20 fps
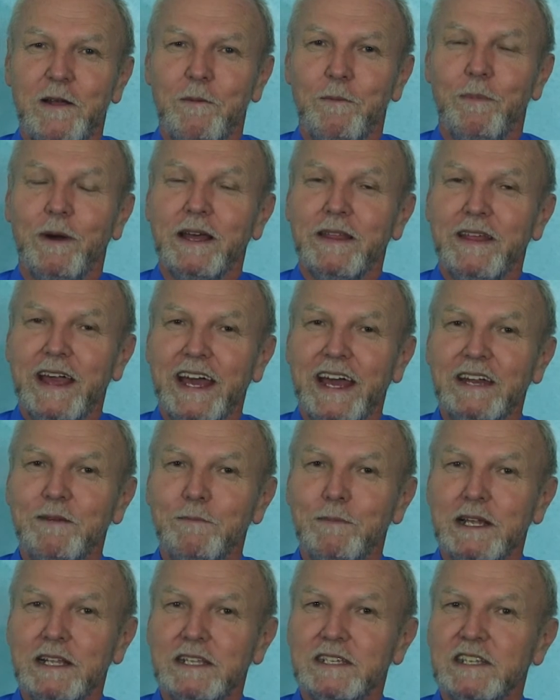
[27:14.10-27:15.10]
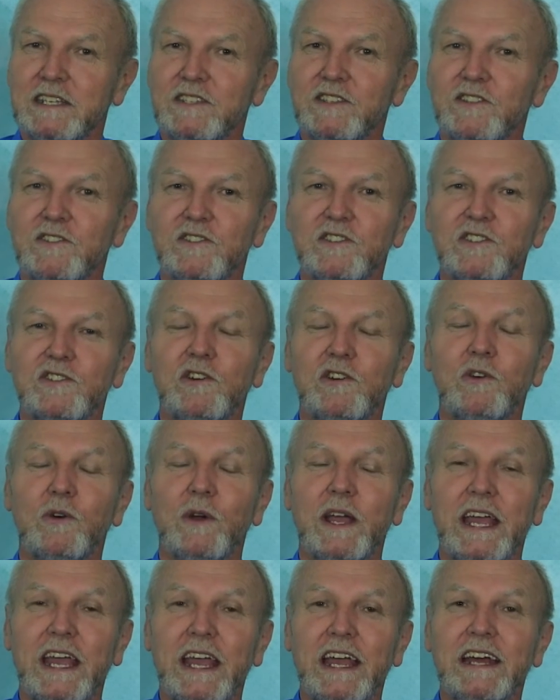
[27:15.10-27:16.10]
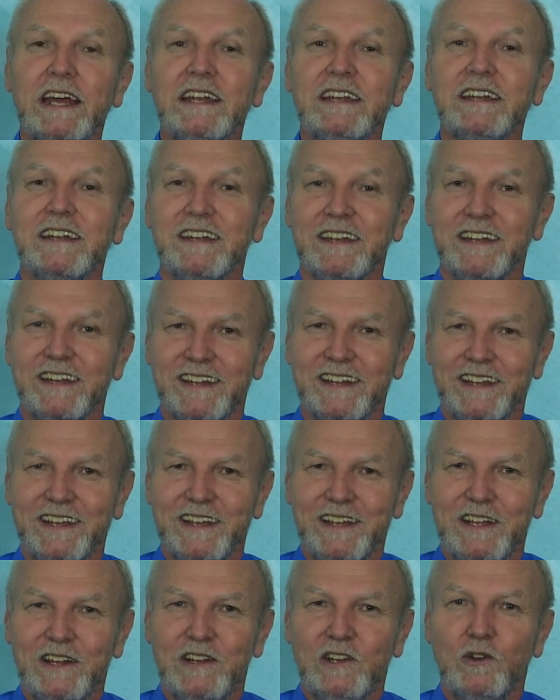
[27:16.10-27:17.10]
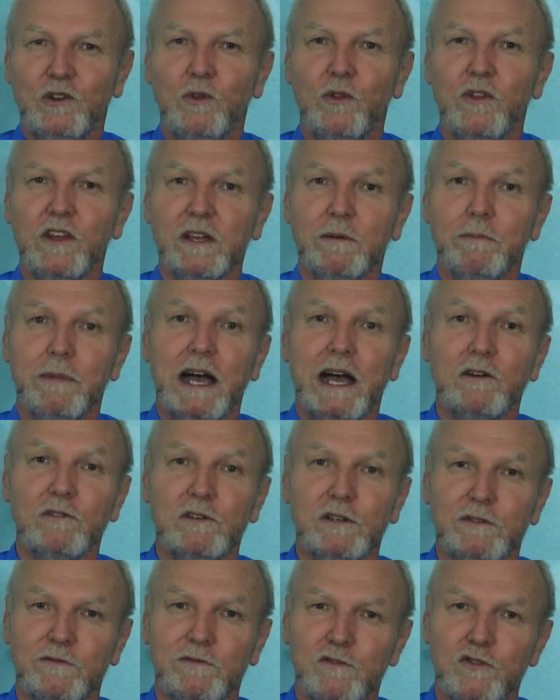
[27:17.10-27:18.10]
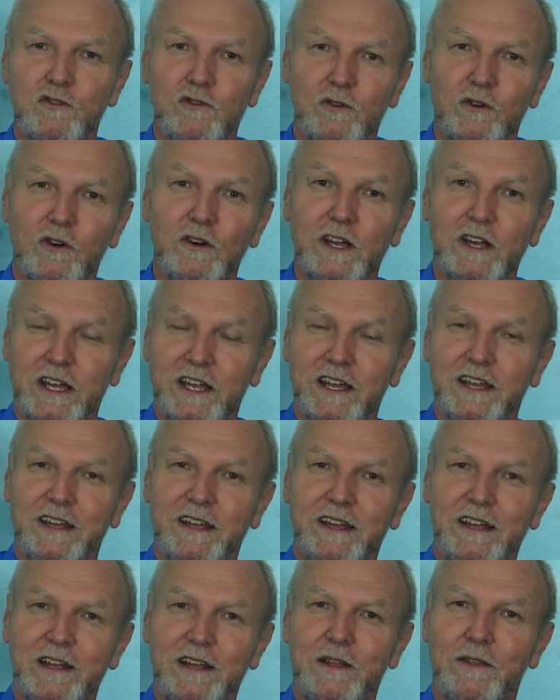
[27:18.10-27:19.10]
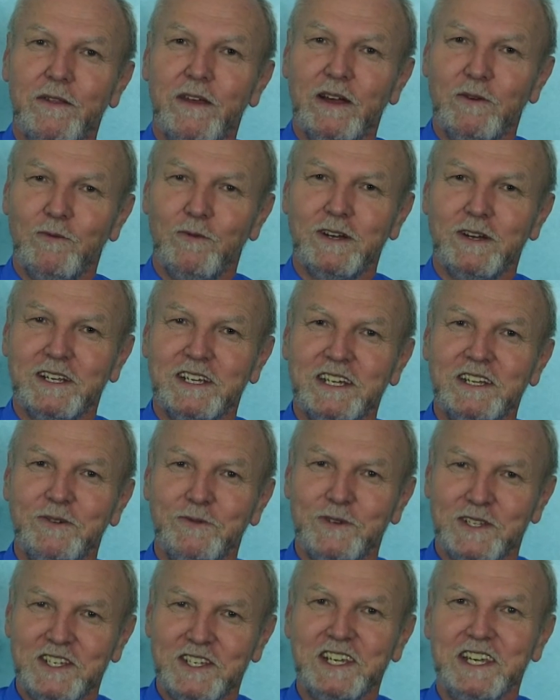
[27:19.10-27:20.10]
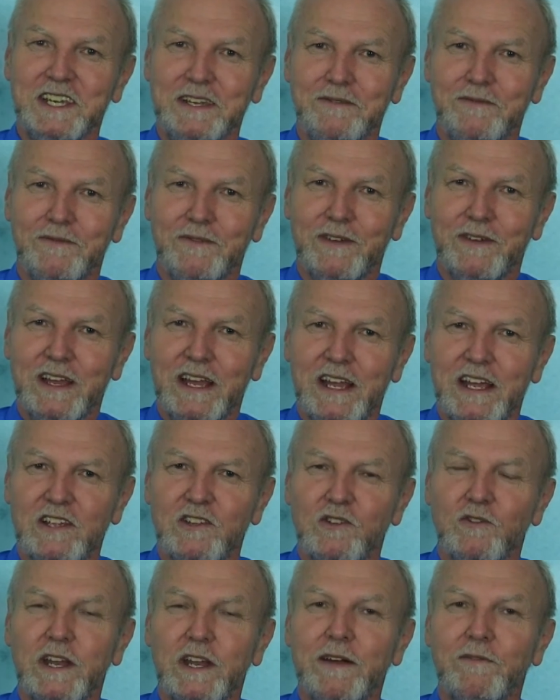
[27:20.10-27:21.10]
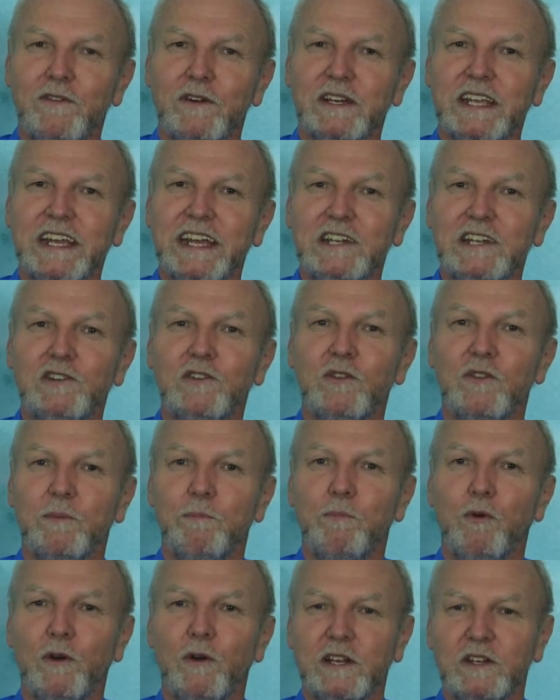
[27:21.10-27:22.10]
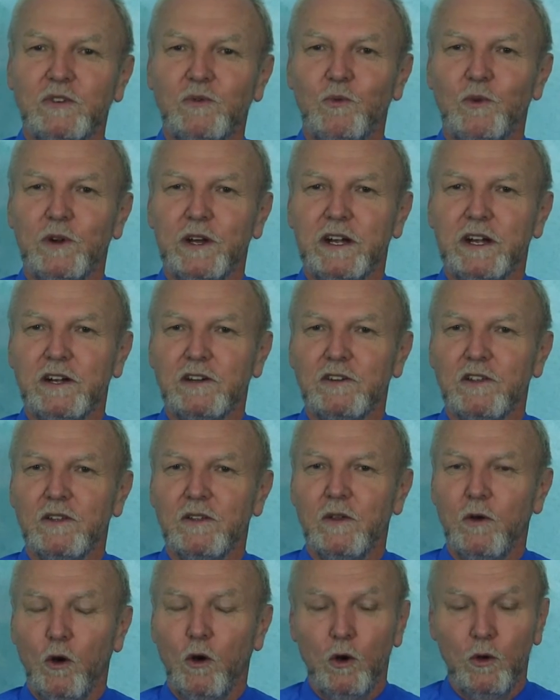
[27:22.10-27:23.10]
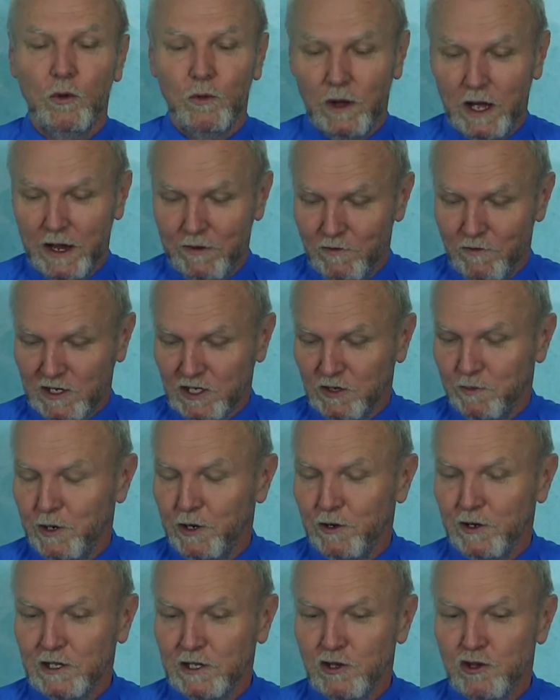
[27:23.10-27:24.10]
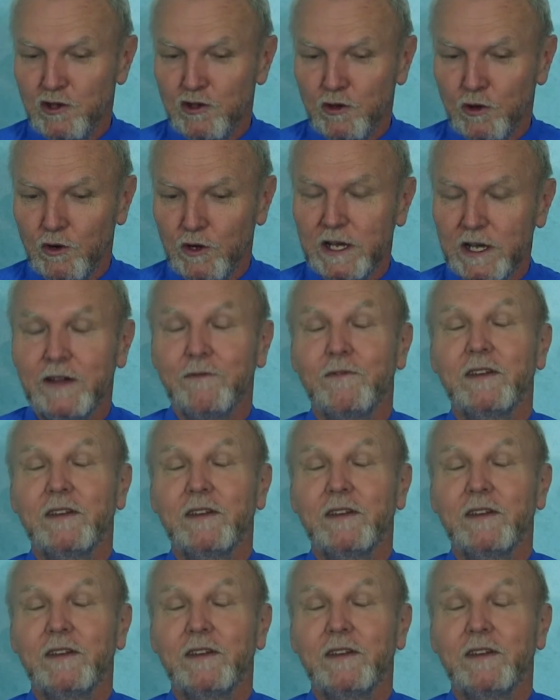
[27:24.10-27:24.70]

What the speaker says: By that it means that there's no end to the amount of joy that one can receive. You never get to the point where, oh, I've experienced joy,